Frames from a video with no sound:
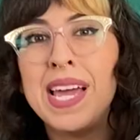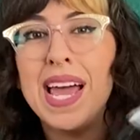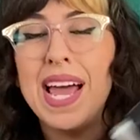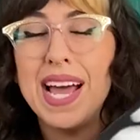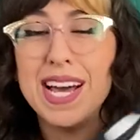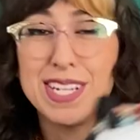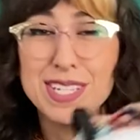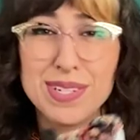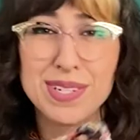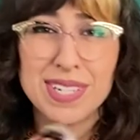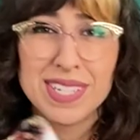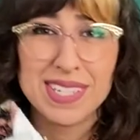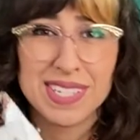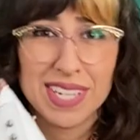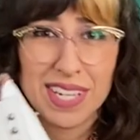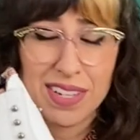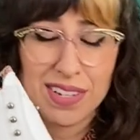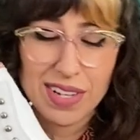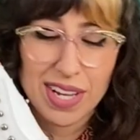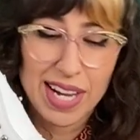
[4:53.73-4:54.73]
As you can
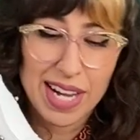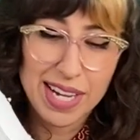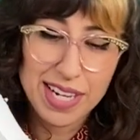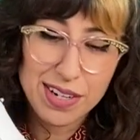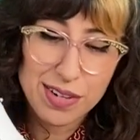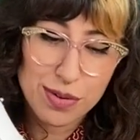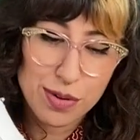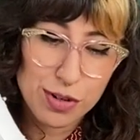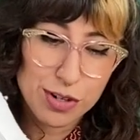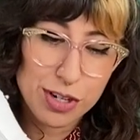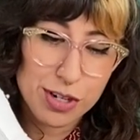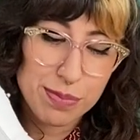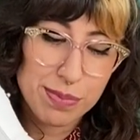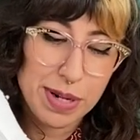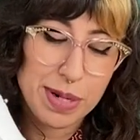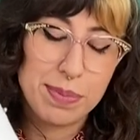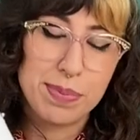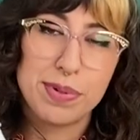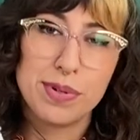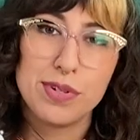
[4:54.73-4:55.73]
tell, I ordered my
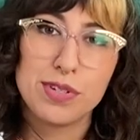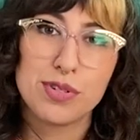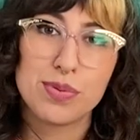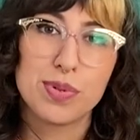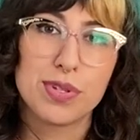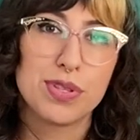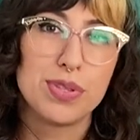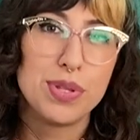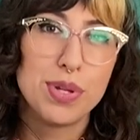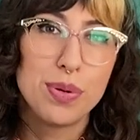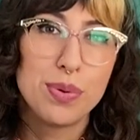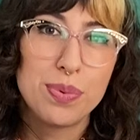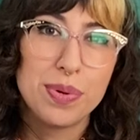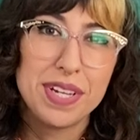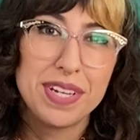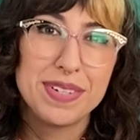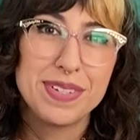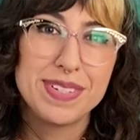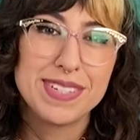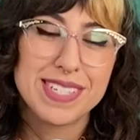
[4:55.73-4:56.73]
boots with no
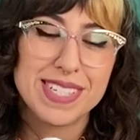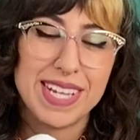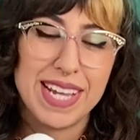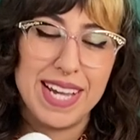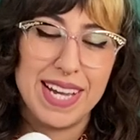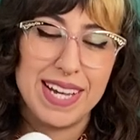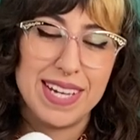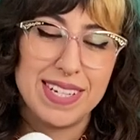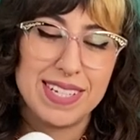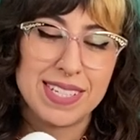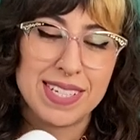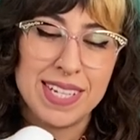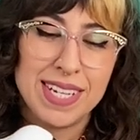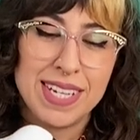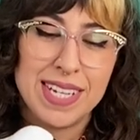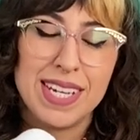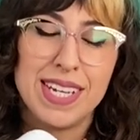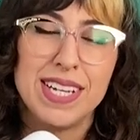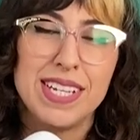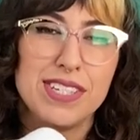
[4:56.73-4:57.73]
wheels, and
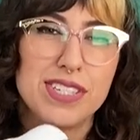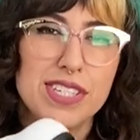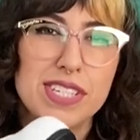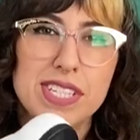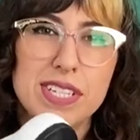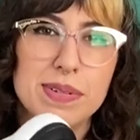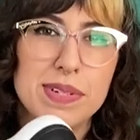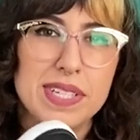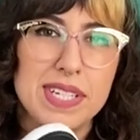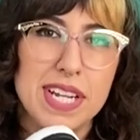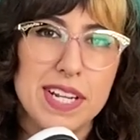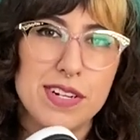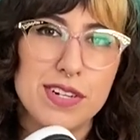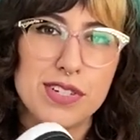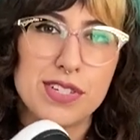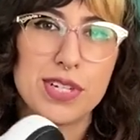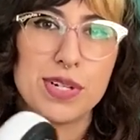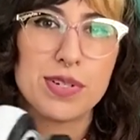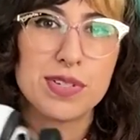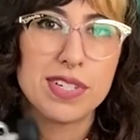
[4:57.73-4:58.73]
just a standard
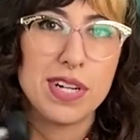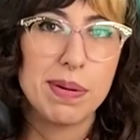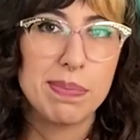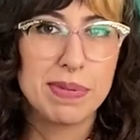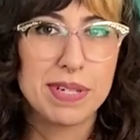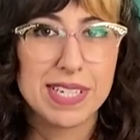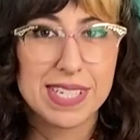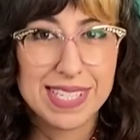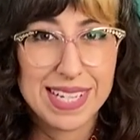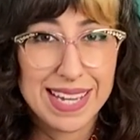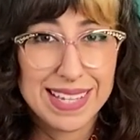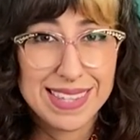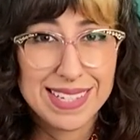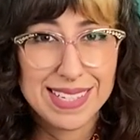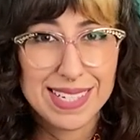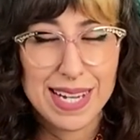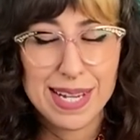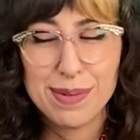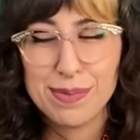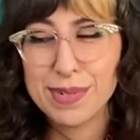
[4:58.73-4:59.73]
toe stop, because at the
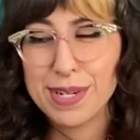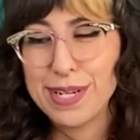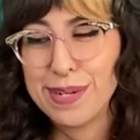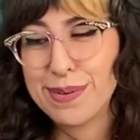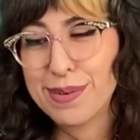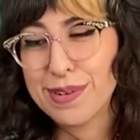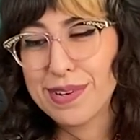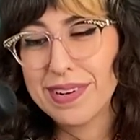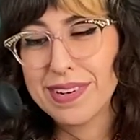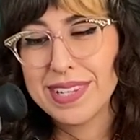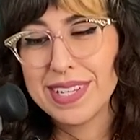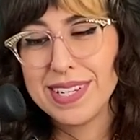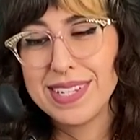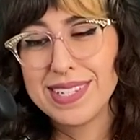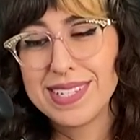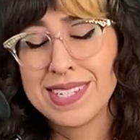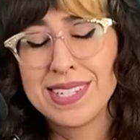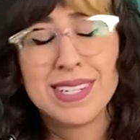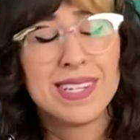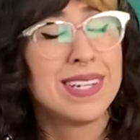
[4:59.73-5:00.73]
time when I ordered
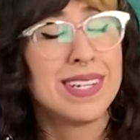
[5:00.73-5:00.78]
these,